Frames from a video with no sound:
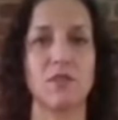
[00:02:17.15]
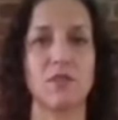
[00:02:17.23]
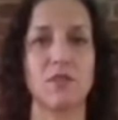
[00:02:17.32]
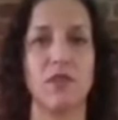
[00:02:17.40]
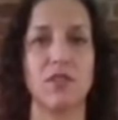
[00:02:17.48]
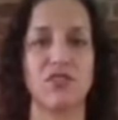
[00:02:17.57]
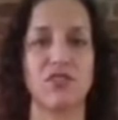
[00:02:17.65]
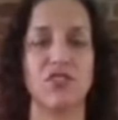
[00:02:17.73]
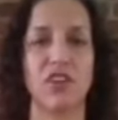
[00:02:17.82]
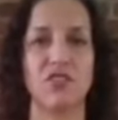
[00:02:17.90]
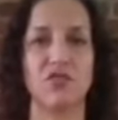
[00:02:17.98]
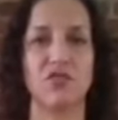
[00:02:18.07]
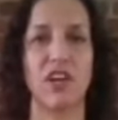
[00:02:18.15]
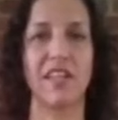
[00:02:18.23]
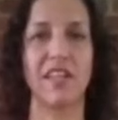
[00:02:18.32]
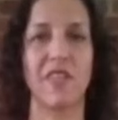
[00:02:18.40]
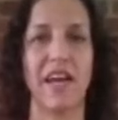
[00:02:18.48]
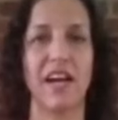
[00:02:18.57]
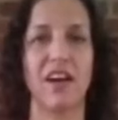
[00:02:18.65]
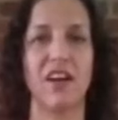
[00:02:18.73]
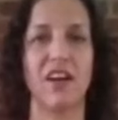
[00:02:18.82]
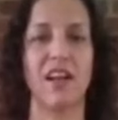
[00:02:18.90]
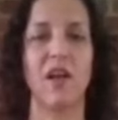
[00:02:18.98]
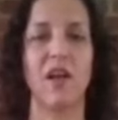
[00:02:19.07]
So it starts right there
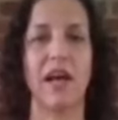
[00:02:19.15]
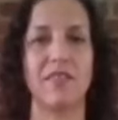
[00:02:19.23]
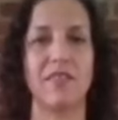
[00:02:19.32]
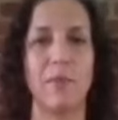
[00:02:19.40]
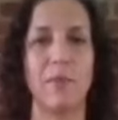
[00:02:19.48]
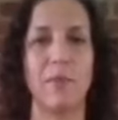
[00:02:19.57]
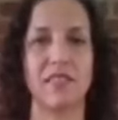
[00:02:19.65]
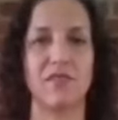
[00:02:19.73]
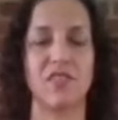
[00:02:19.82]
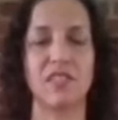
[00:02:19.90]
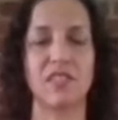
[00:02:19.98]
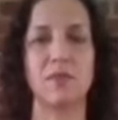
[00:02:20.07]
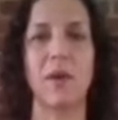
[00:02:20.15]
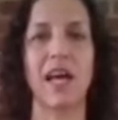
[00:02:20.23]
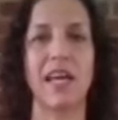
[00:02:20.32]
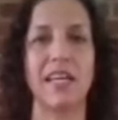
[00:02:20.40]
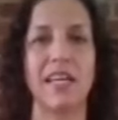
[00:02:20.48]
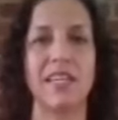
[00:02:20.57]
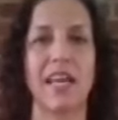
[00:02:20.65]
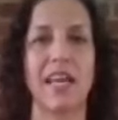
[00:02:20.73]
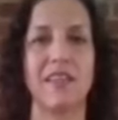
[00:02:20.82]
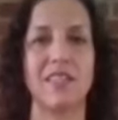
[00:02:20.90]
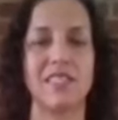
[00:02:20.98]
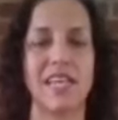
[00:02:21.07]
at the base of the spine,
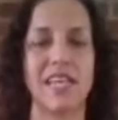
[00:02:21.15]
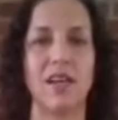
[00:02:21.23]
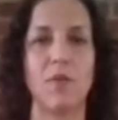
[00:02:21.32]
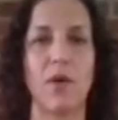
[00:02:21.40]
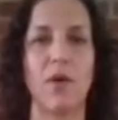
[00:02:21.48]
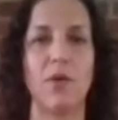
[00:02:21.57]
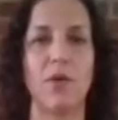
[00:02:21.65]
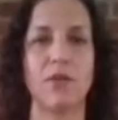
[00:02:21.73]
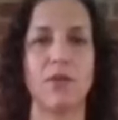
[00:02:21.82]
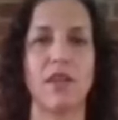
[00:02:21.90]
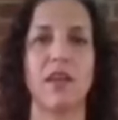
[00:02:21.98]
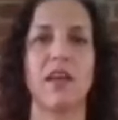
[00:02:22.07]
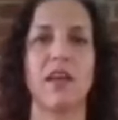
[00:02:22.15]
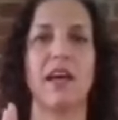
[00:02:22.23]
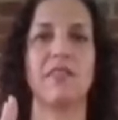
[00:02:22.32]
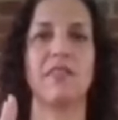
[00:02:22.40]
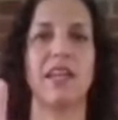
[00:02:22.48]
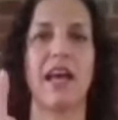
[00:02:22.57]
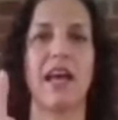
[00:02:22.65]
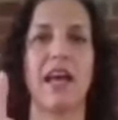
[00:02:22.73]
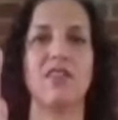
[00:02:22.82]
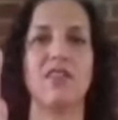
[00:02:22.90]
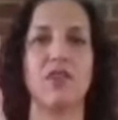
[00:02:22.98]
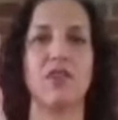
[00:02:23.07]
at the tailbone, and then
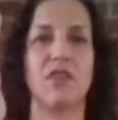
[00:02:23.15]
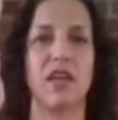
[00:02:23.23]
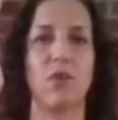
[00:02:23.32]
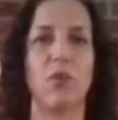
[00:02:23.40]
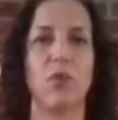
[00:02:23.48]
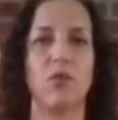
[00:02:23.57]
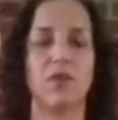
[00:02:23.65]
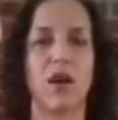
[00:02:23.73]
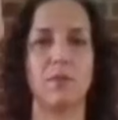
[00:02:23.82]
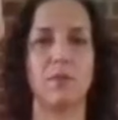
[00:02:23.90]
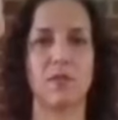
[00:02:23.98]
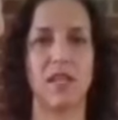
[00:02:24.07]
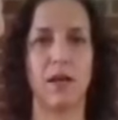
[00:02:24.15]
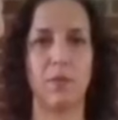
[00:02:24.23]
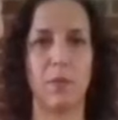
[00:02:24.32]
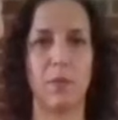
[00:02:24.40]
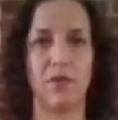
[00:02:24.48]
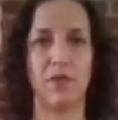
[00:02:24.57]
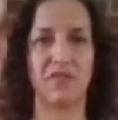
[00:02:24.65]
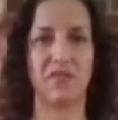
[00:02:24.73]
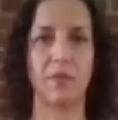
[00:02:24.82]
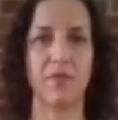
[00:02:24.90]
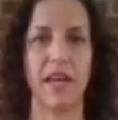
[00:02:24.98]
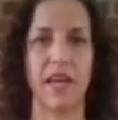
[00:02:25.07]
everything comes up
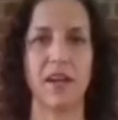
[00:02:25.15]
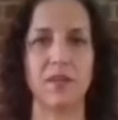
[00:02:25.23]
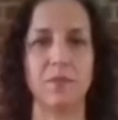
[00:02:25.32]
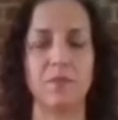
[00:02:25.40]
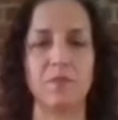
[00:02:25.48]
from there.